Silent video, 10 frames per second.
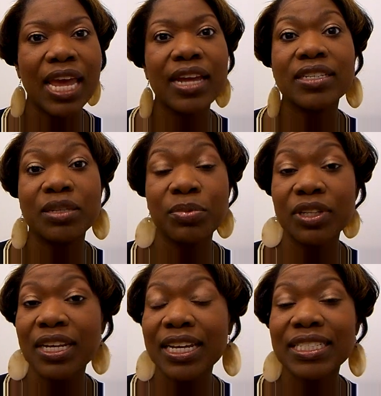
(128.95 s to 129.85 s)
take a
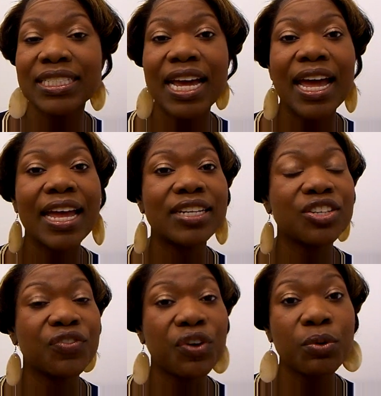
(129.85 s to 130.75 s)
deeper look
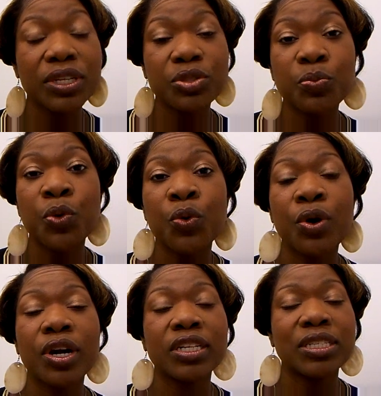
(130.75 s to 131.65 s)
inside, to focus
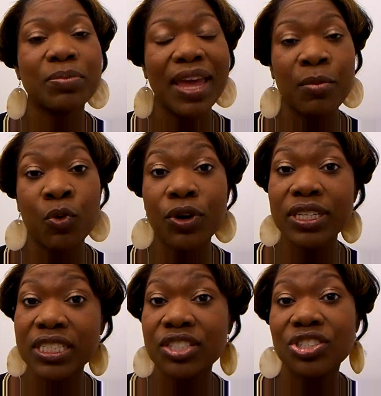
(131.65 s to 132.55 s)
more, to pay
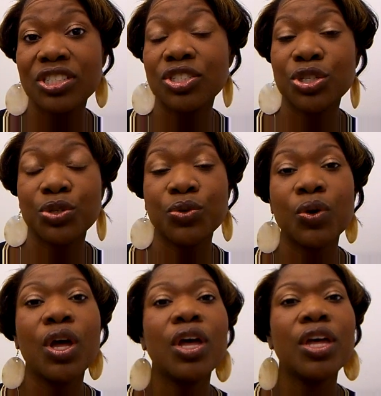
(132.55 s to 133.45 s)
more attention
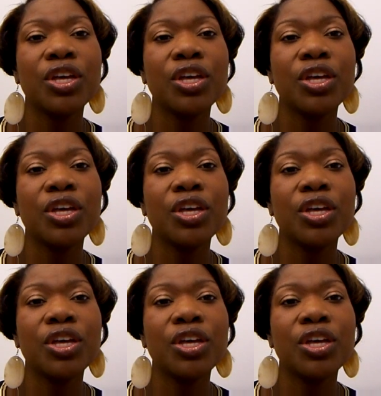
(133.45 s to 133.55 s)
to,